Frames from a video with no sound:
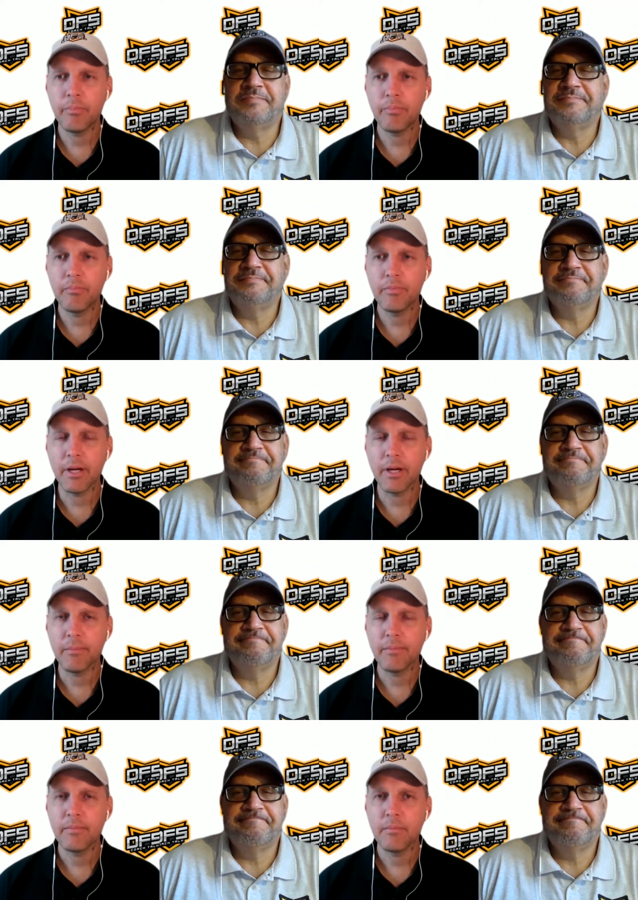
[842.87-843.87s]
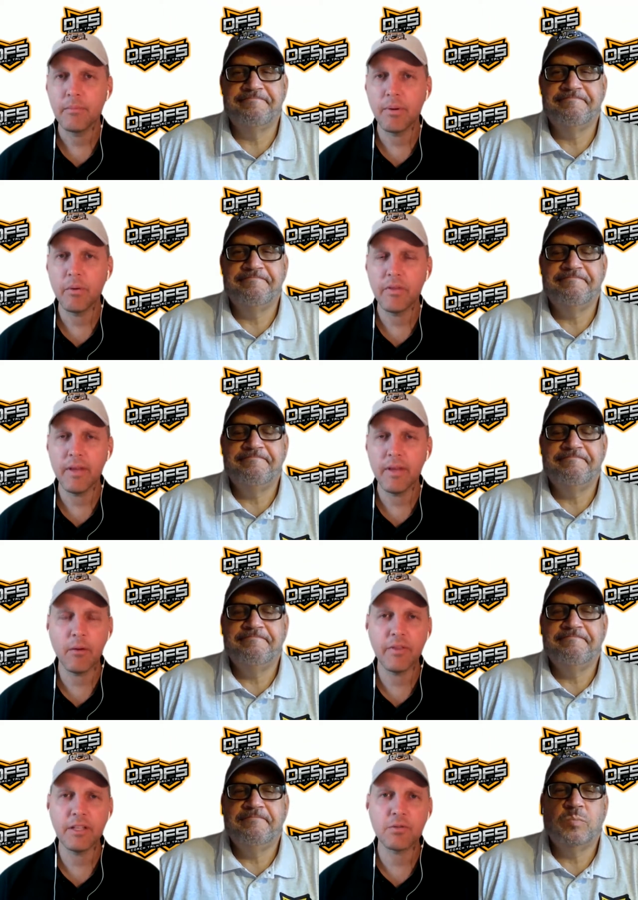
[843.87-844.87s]
Speaker 1: him. Yep, but with
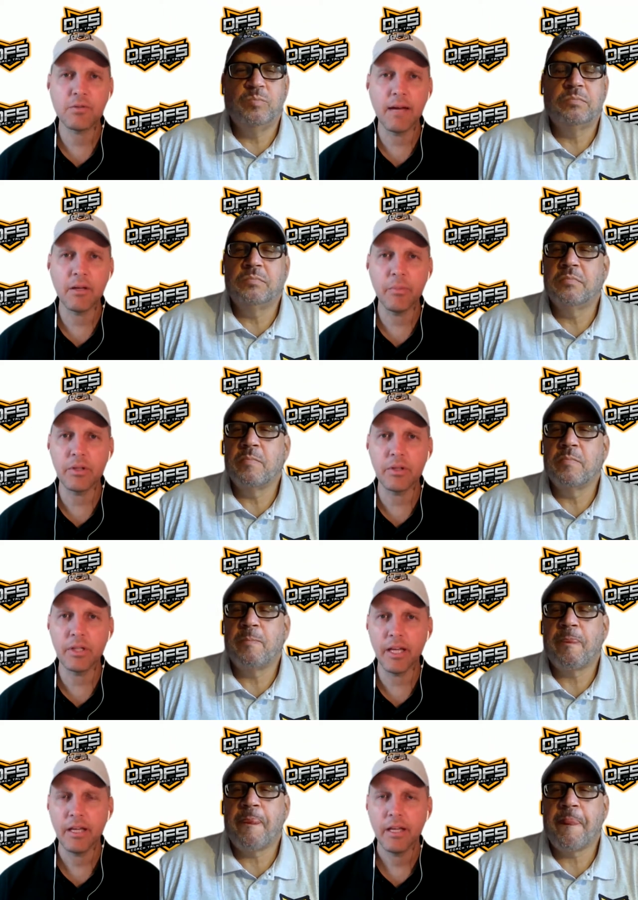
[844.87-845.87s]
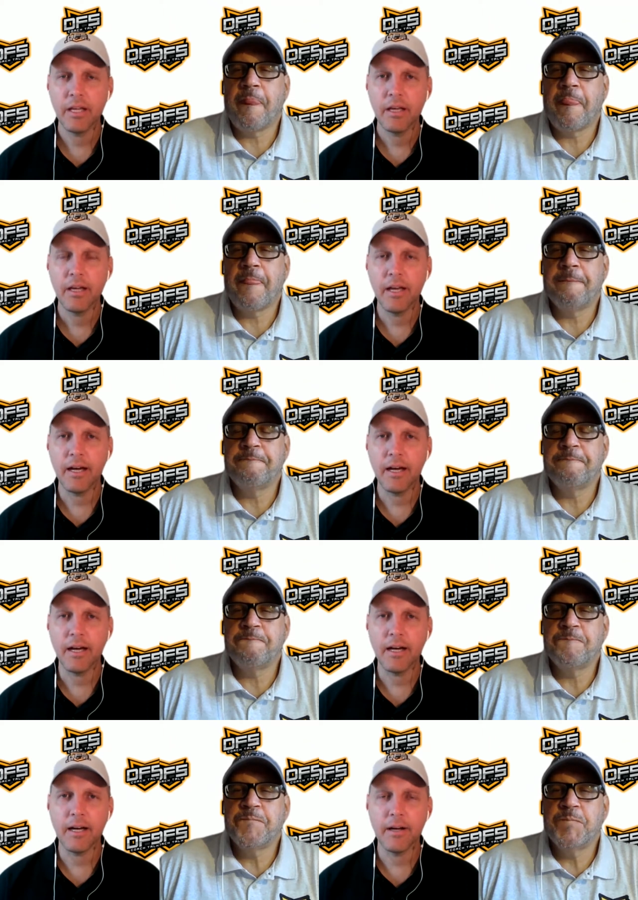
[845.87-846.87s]
yeah, with his driving ability
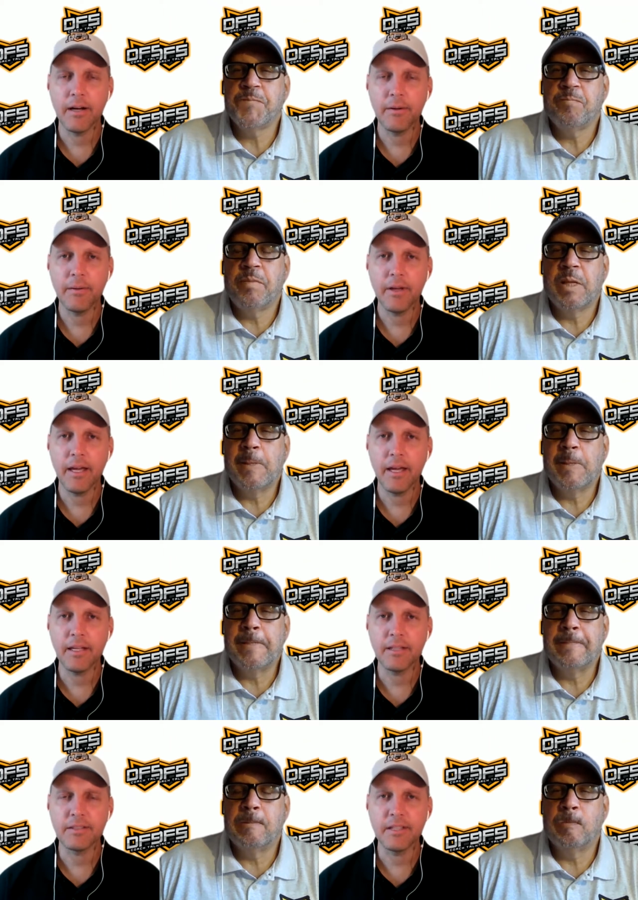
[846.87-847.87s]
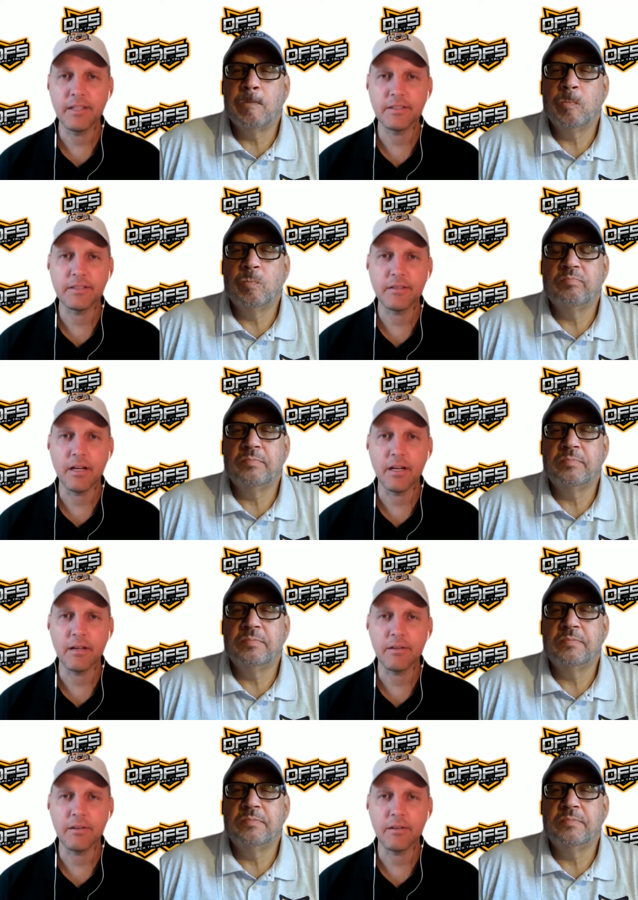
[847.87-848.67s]
uh, and his his